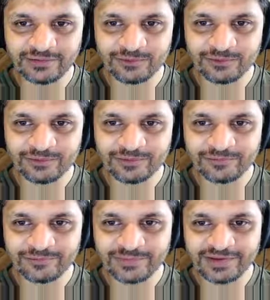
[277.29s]
or
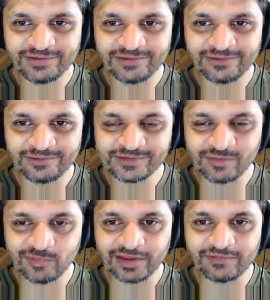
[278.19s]

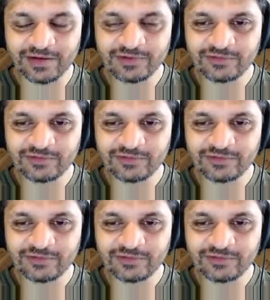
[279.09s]
something, right?